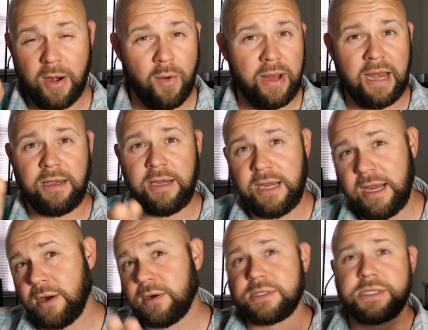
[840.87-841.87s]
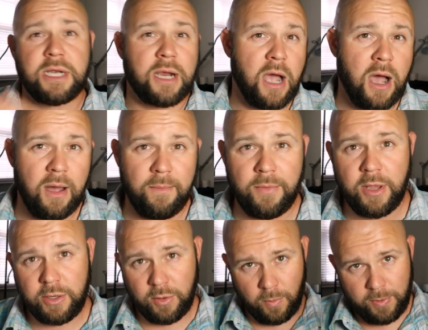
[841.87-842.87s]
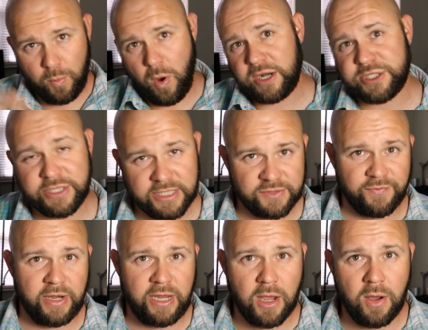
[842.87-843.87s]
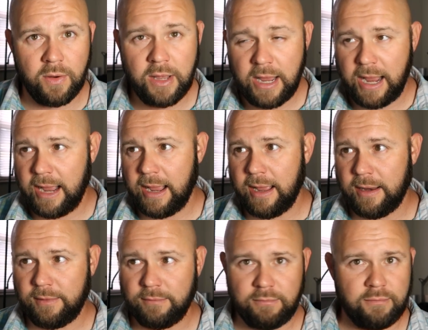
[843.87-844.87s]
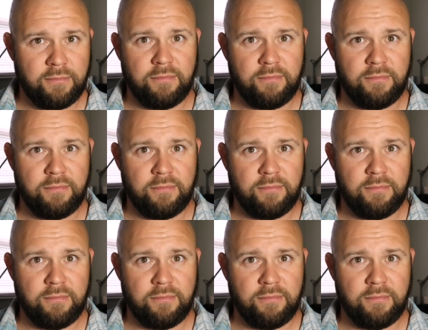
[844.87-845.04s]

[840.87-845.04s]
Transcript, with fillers: you know, in years to come, you'll be watching this video and